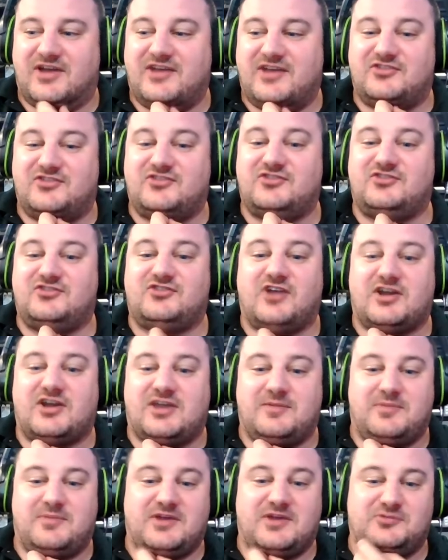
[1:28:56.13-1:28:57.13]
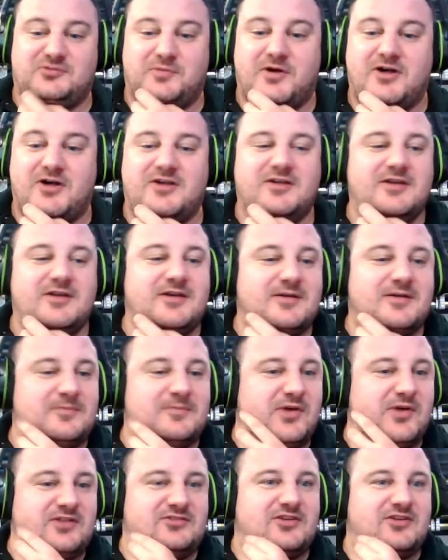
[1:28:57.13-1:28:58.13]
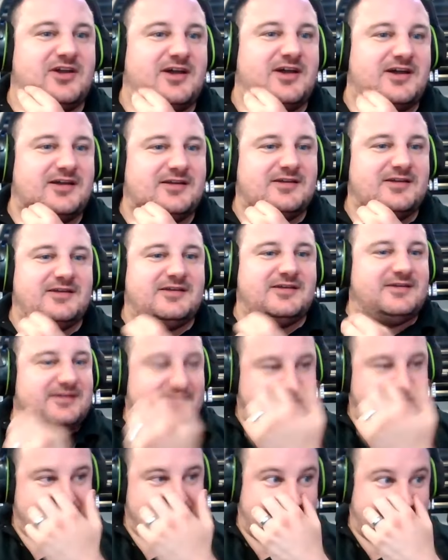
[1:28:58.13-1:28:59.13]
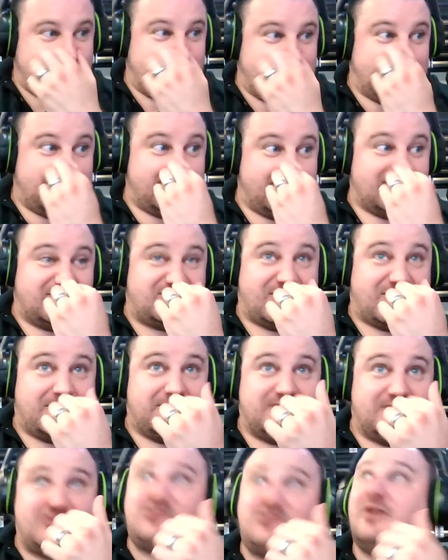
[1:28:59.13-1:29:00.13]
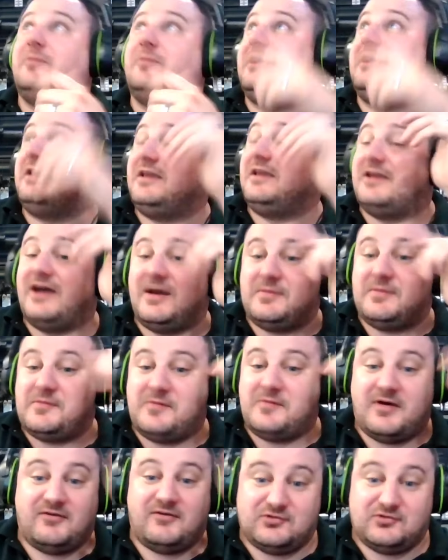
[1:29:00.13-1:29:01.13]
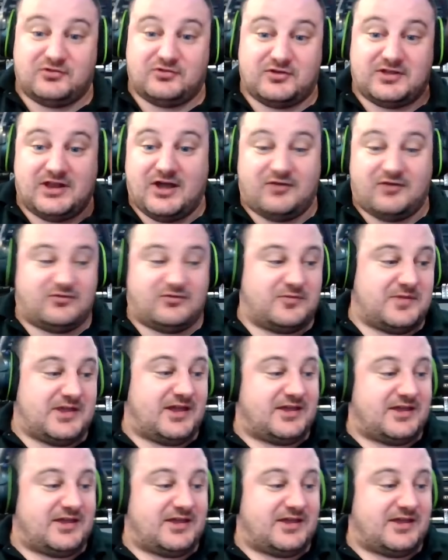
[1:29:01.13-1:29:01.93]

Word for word: I suck at baseball, but uh, I mean, some somebody up above was looking out for me.